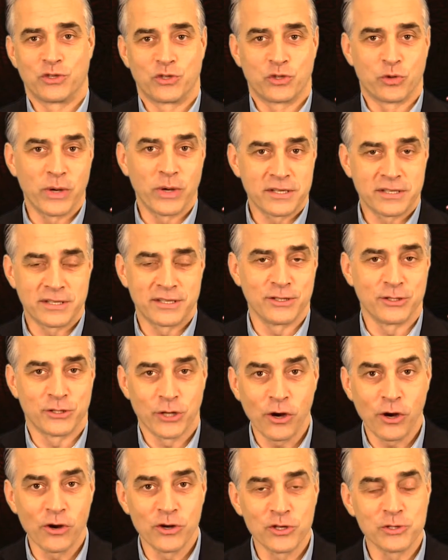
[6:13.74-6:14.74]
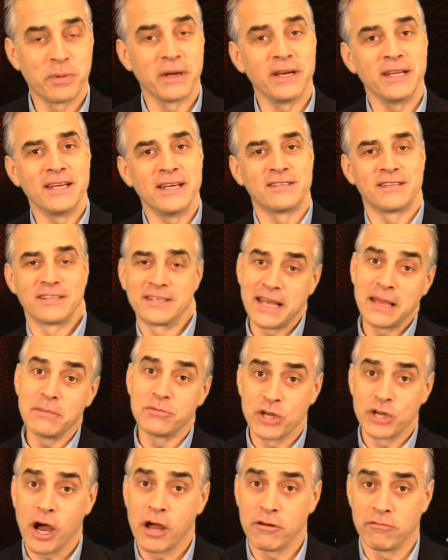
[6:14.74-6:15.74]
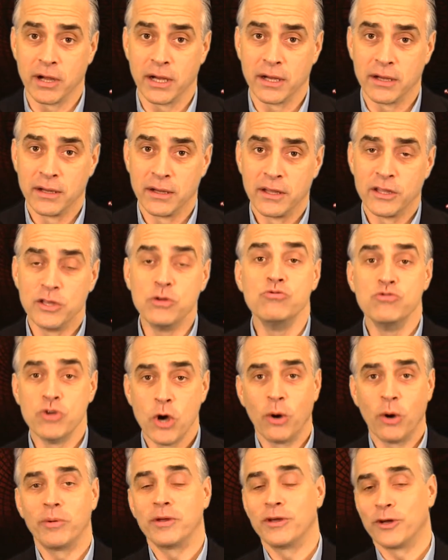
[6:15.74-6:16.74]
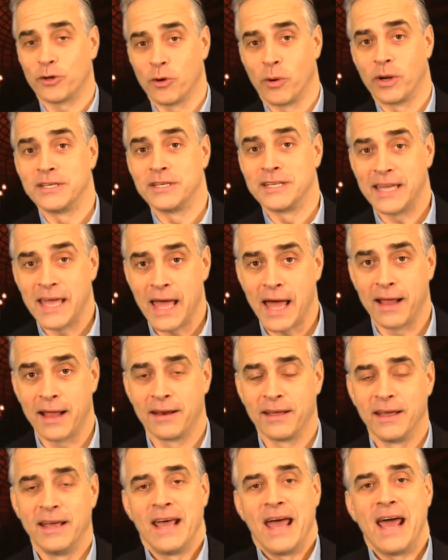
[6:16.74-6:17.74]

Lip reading: twists and turns, but it's the same genre. You know what you're going to get.